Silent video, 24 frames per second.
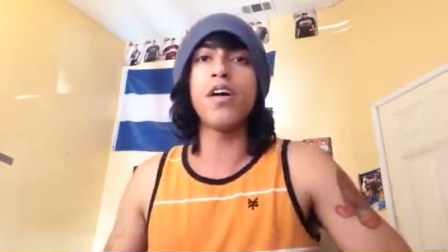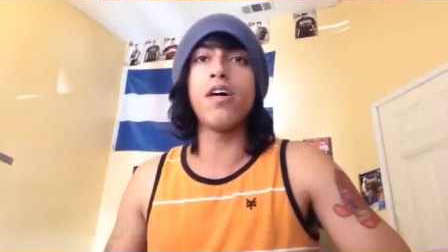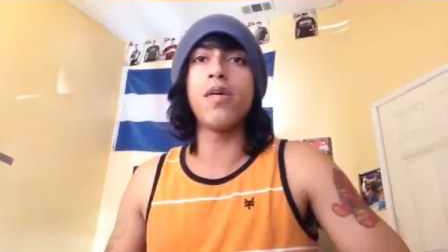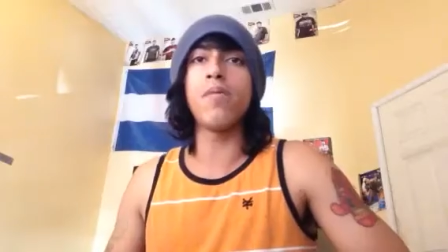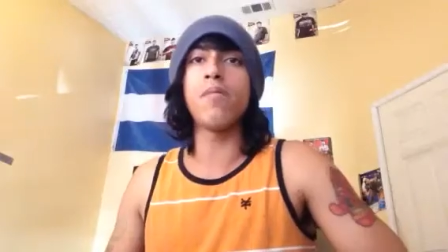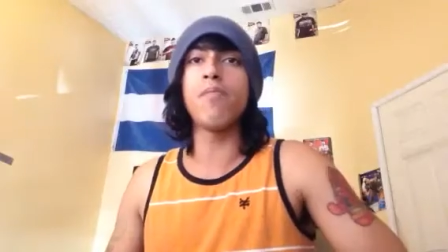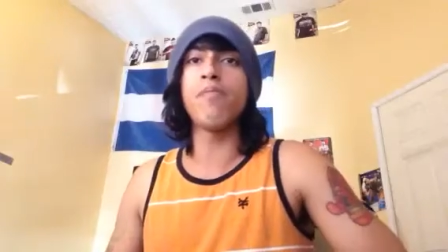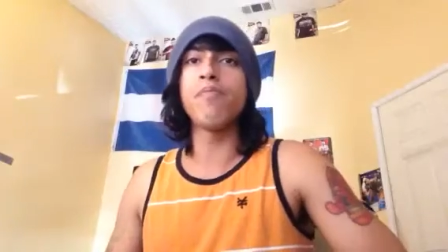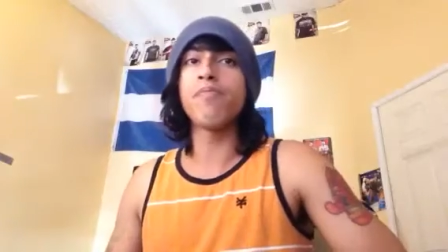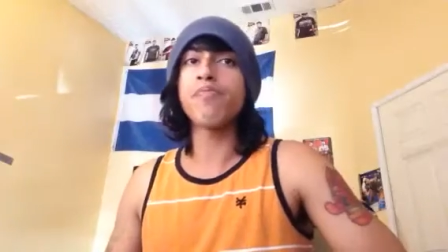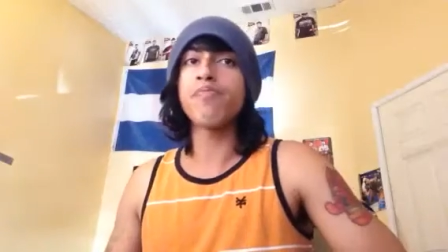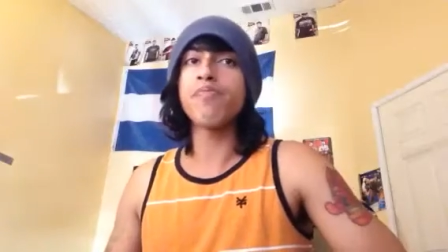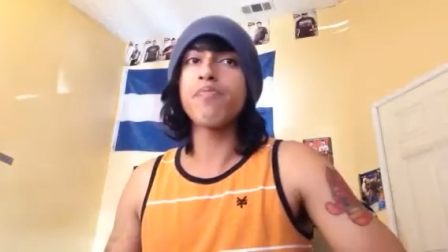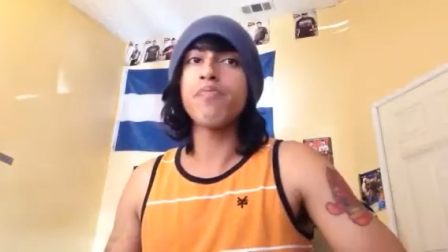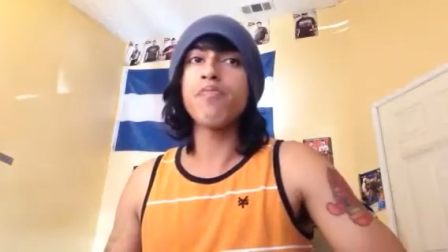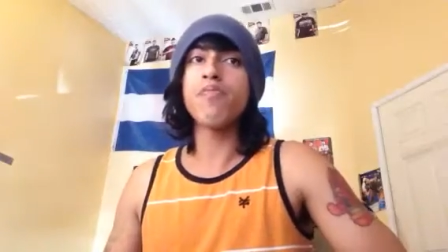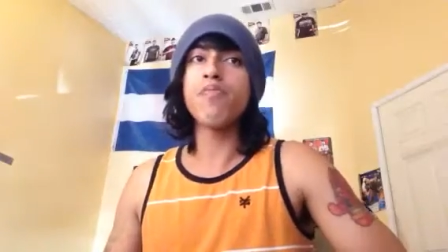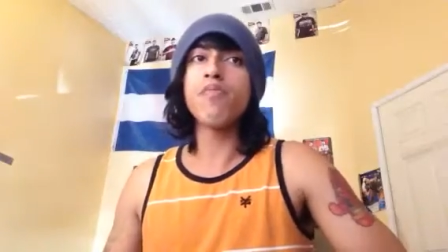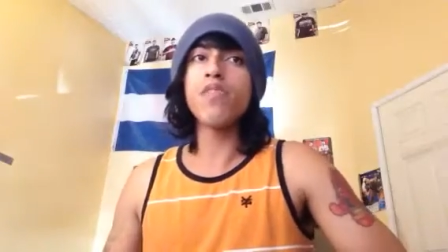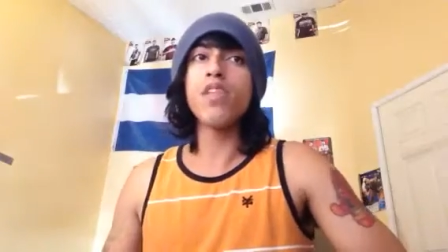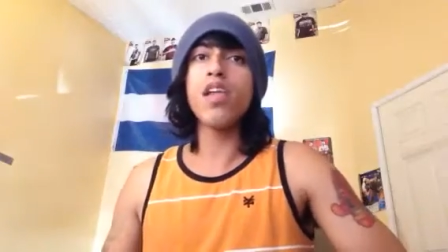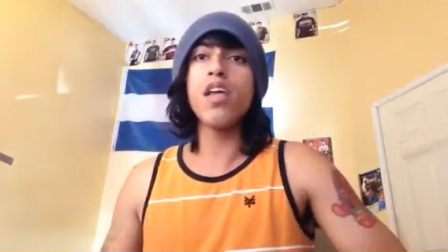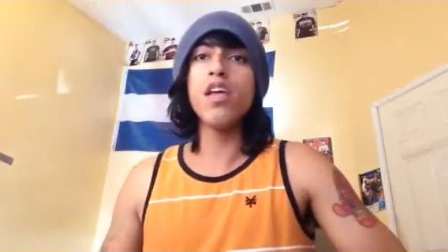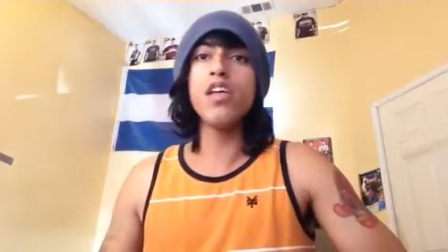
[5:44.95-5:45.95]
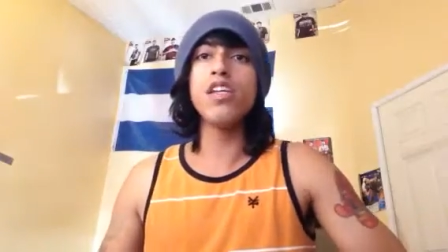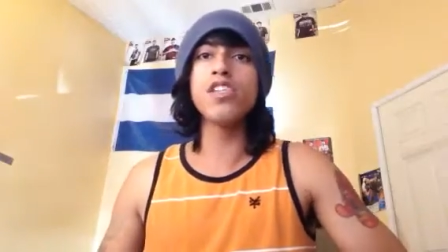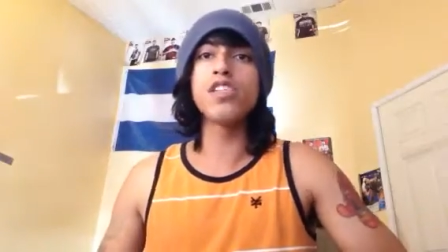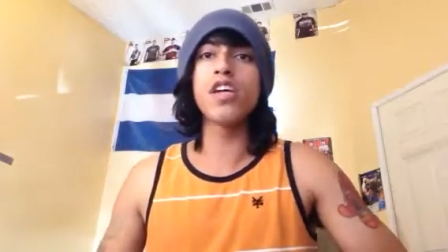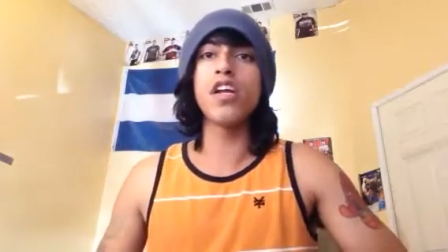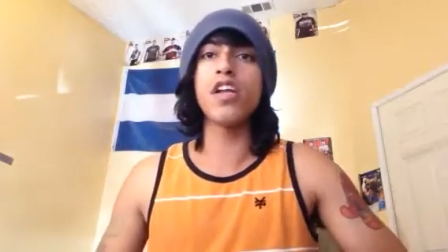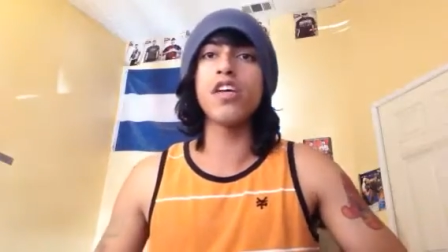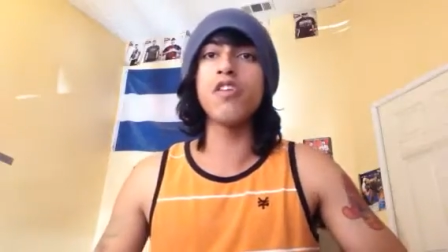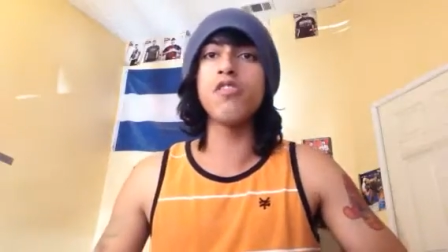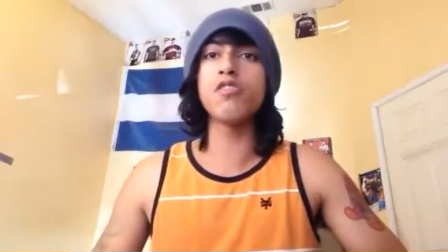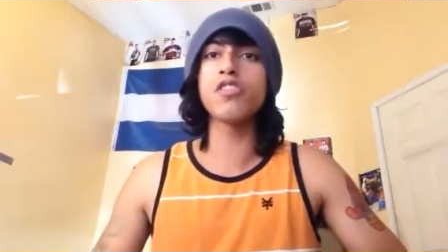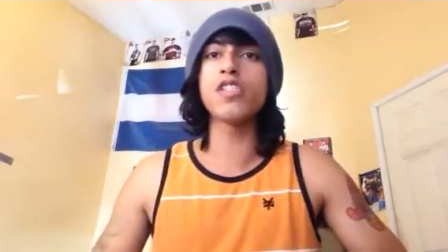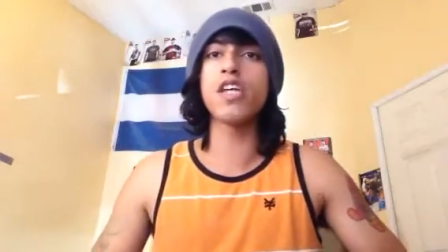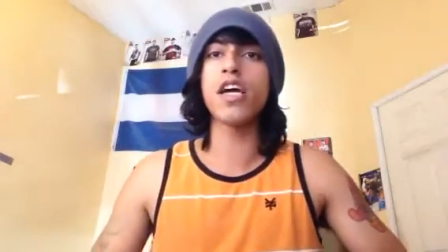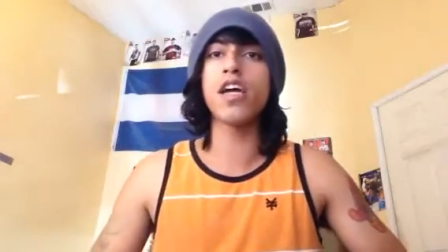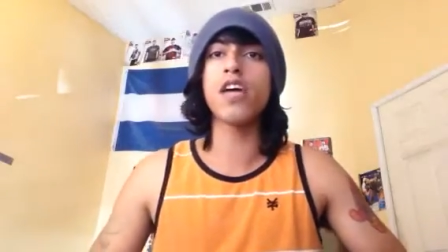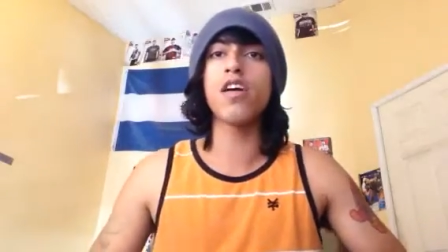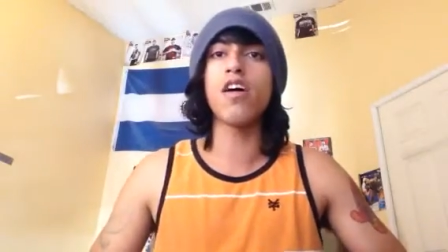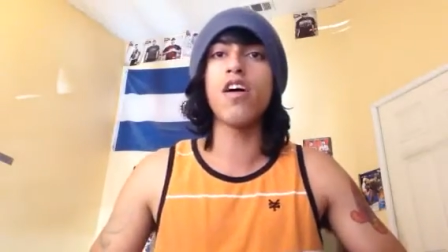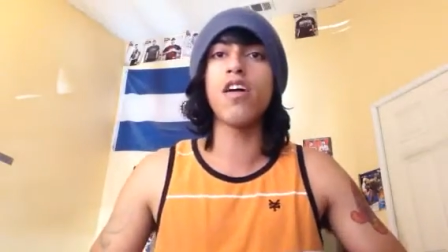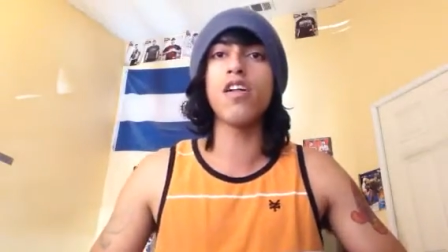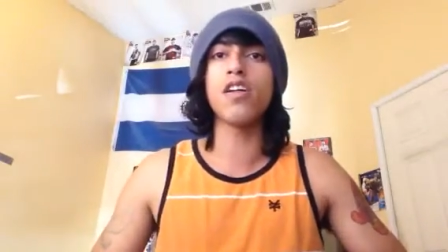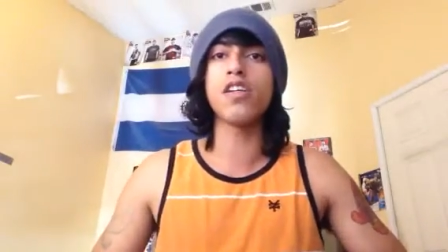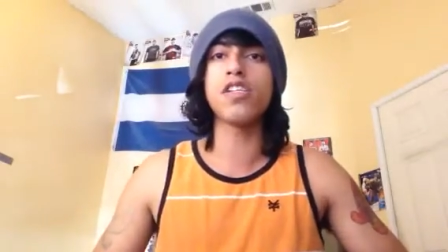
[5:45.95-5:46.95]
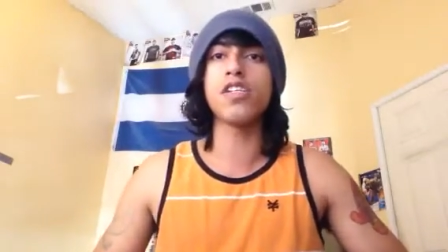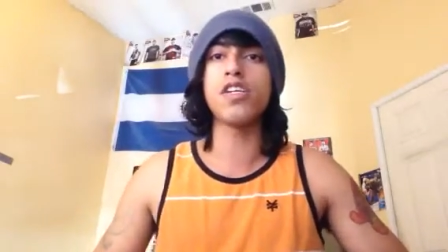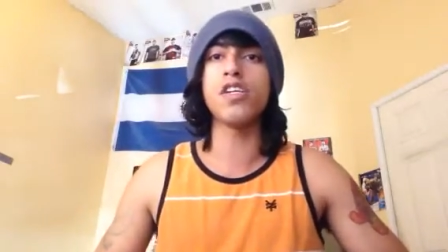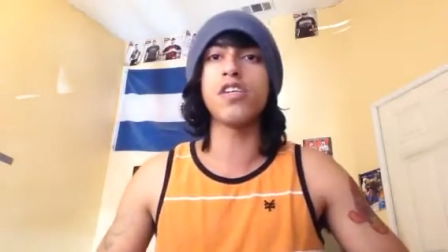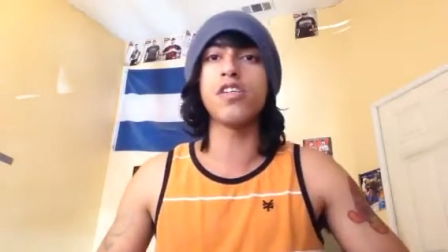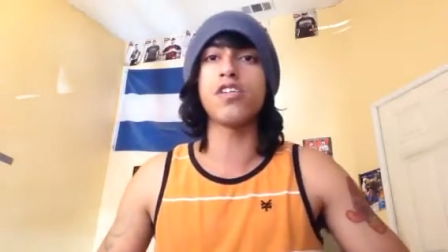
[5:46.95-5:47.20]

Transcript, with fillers: Um, he's going to use psychology